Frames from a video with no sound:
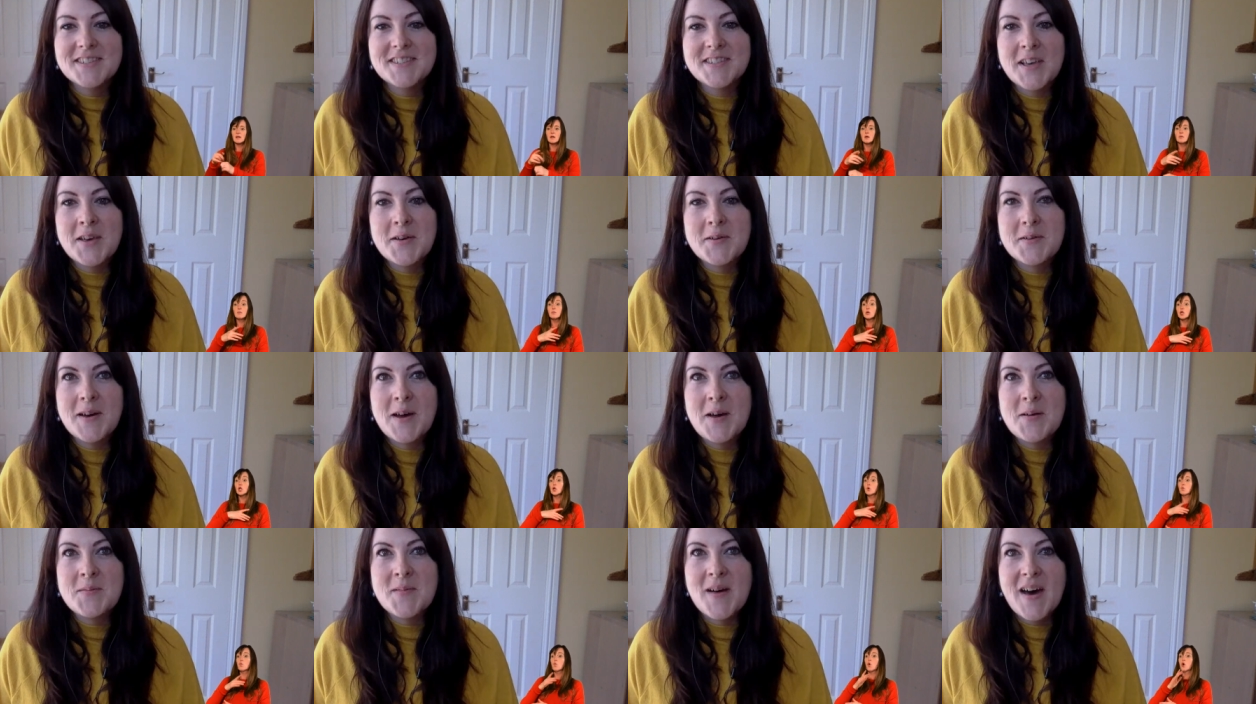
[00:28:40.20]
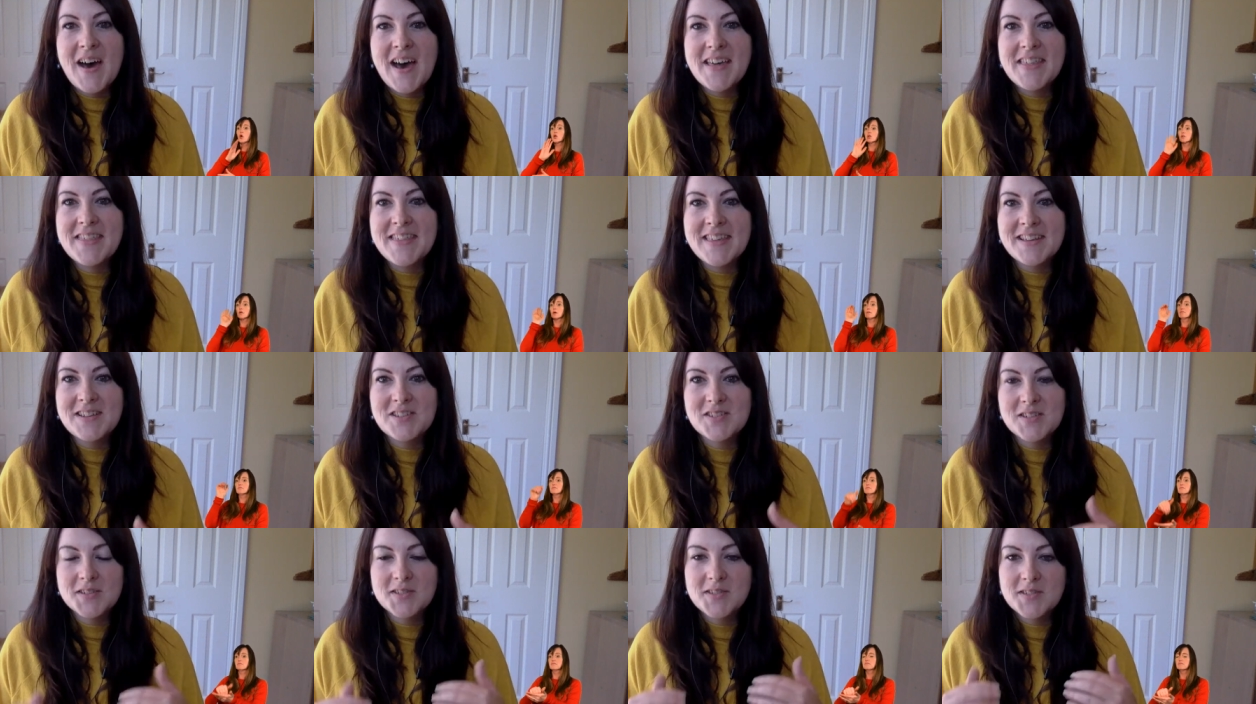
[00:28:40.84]
So um, I
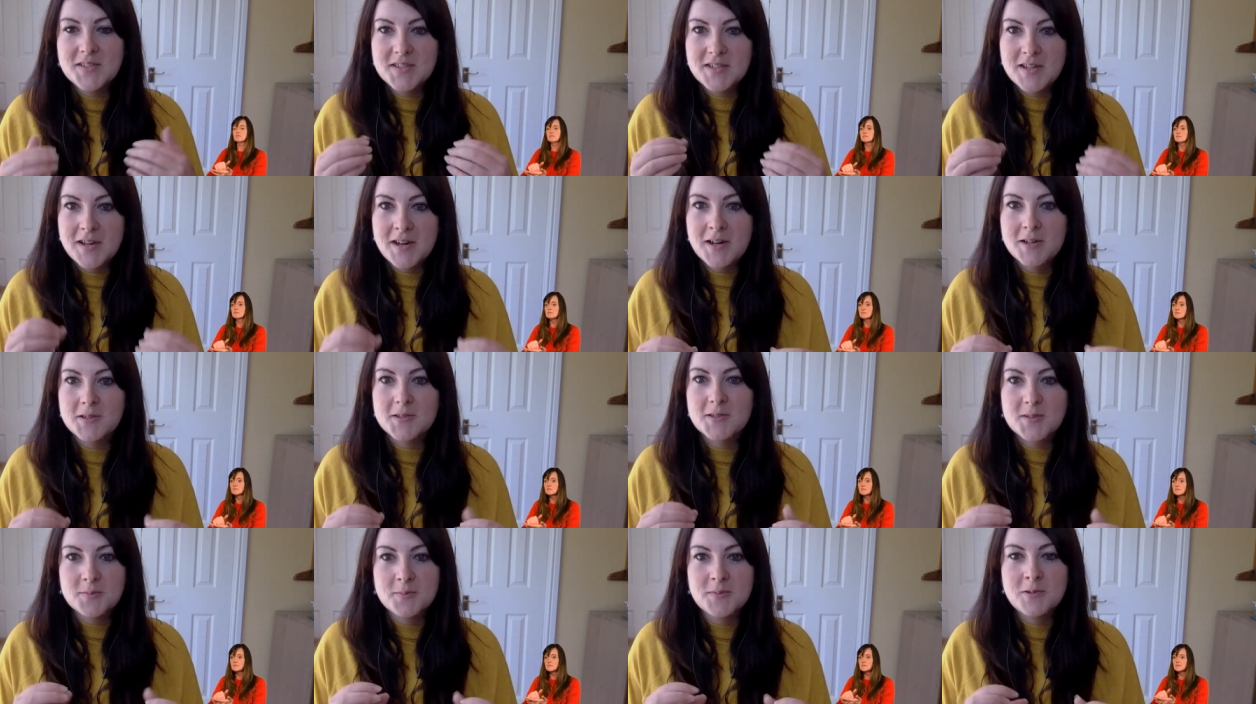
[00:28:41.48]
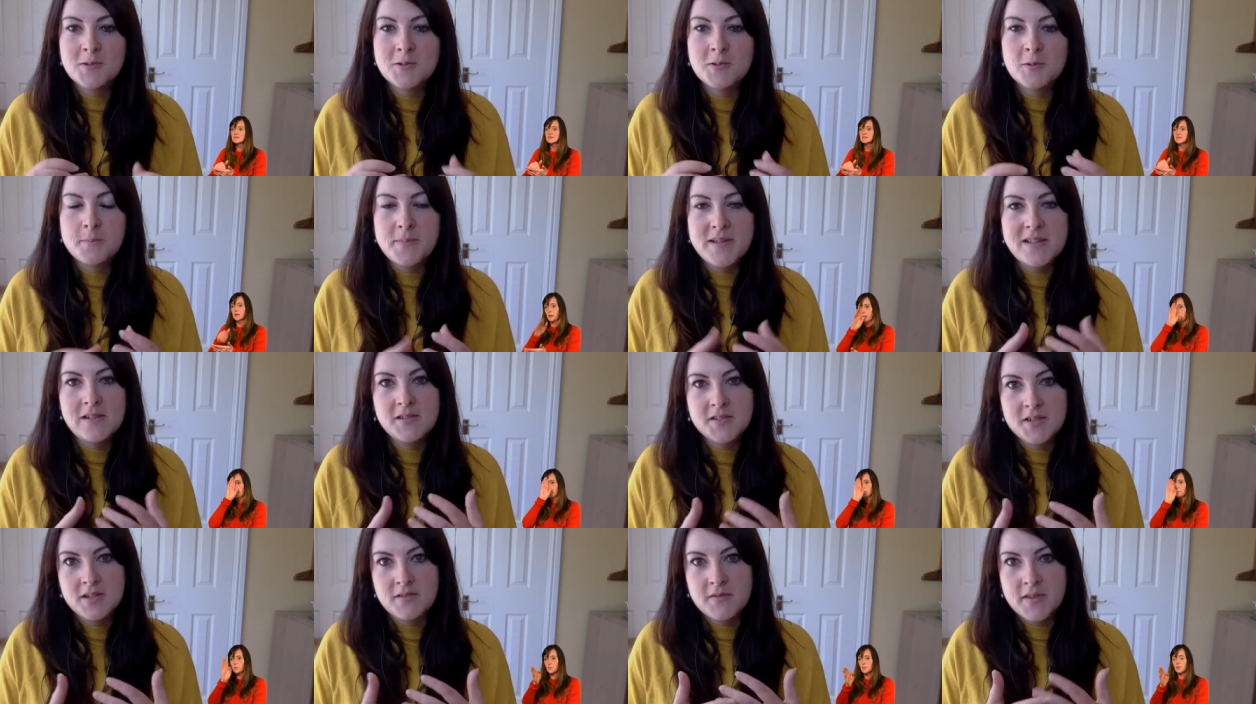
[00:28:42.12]
think just start small,
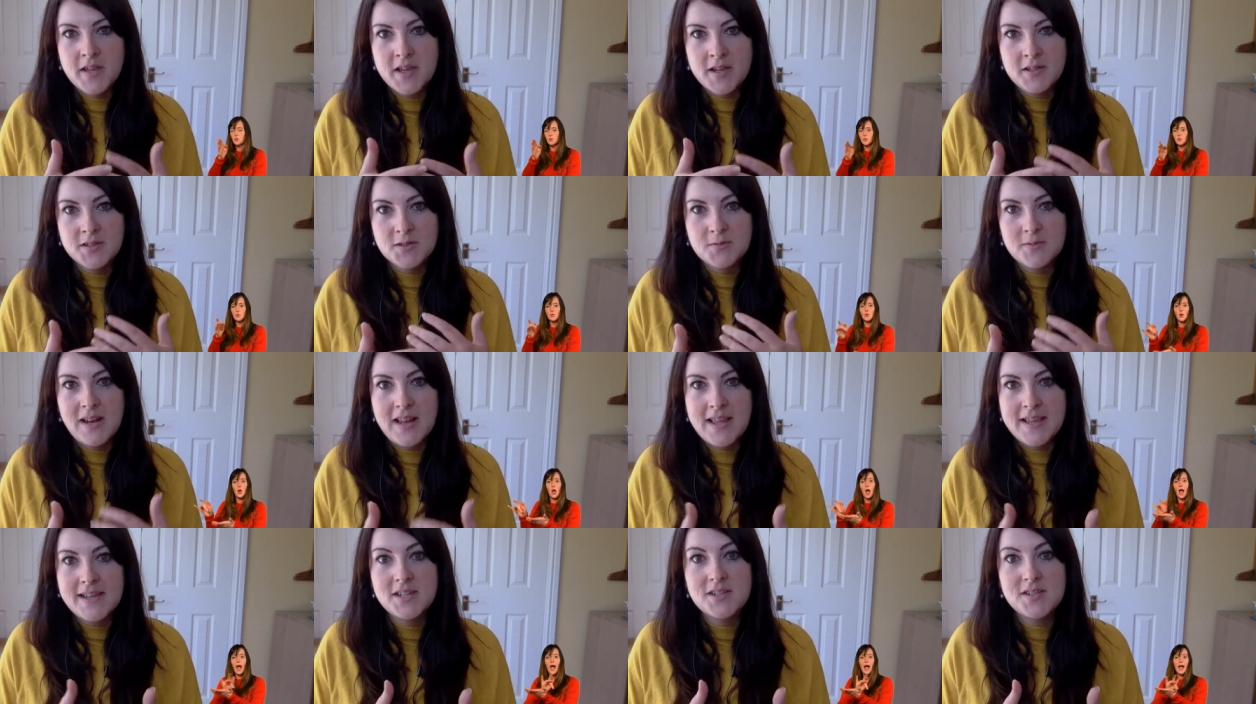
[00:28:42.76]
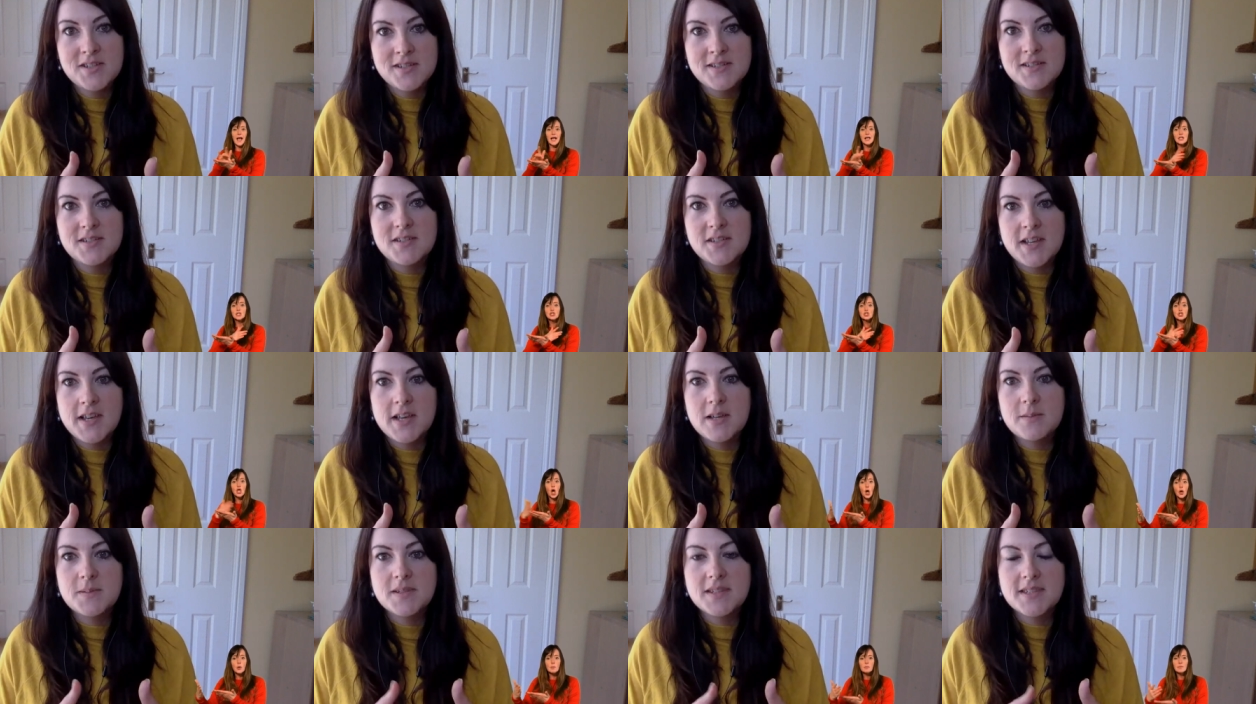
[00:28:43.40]
build on those
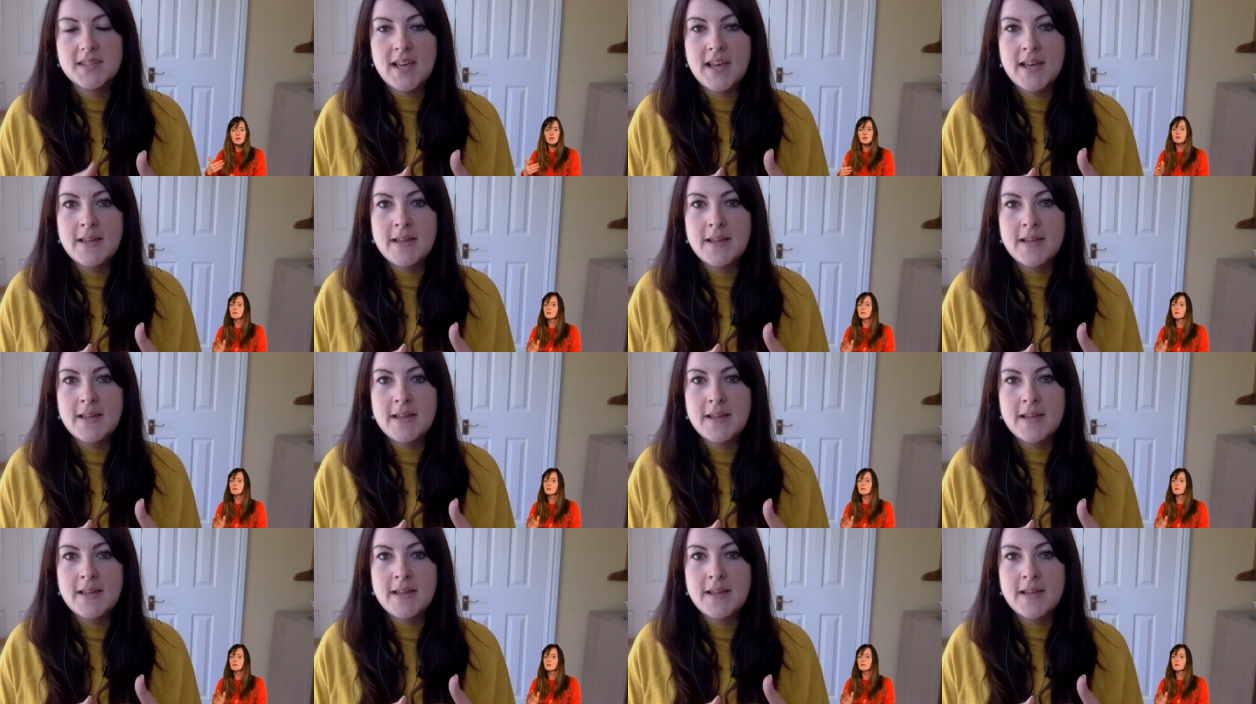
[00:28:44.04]
relationships.